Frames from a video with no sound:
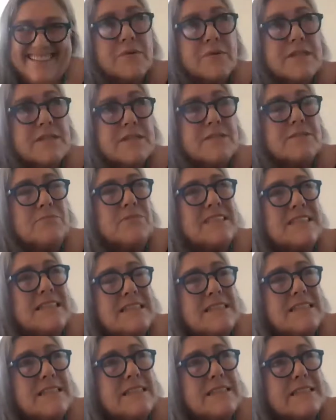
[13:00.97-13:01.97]
was
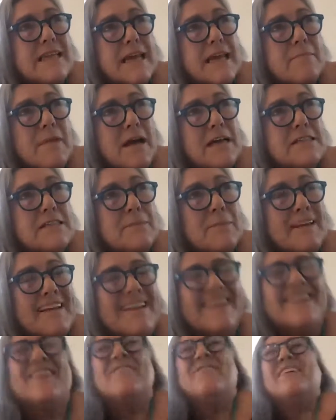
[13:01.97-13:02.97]
the same
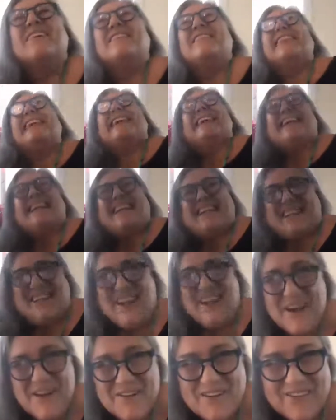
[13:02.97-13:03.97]
husband, let me think
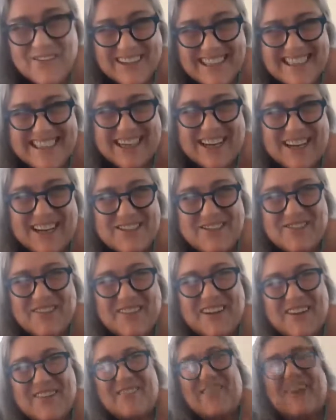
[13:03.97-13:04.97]
which
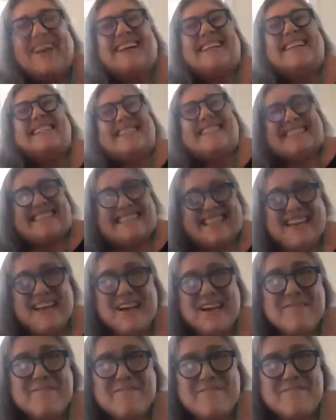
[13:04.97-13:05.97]
husband it
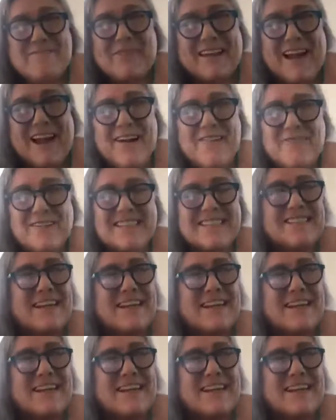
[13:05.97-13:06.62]
was.